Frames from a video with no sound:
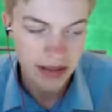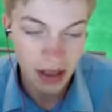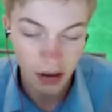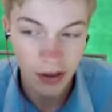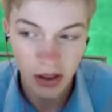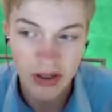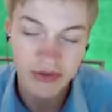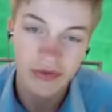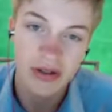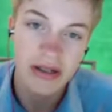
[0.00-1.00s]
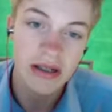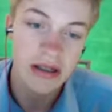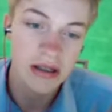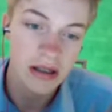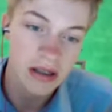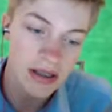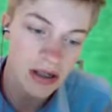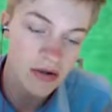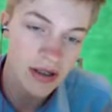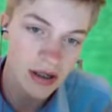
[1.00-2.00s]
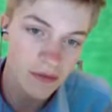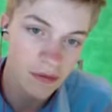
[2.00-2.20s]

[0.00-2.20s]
going to be lots of reading and slow stuff,